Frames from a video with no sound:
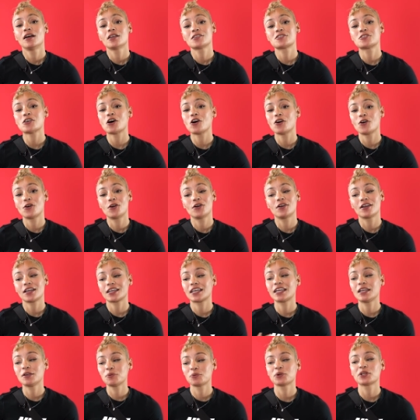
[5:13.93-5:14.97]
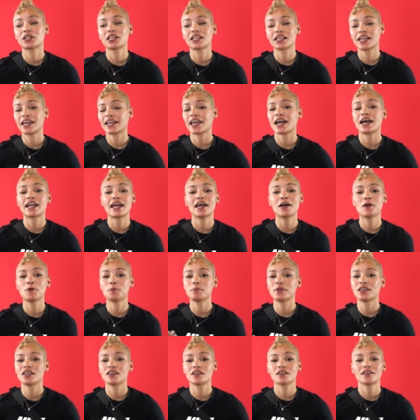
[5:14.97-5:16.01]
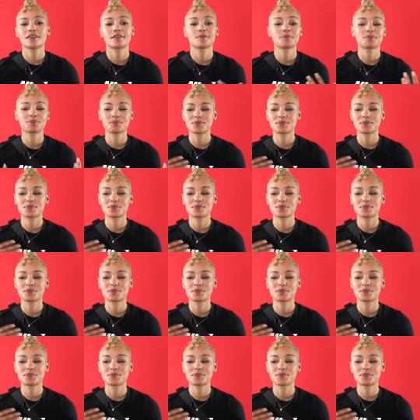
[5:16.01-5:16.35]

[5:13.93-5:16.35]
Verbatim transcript: So he really like kind of helped me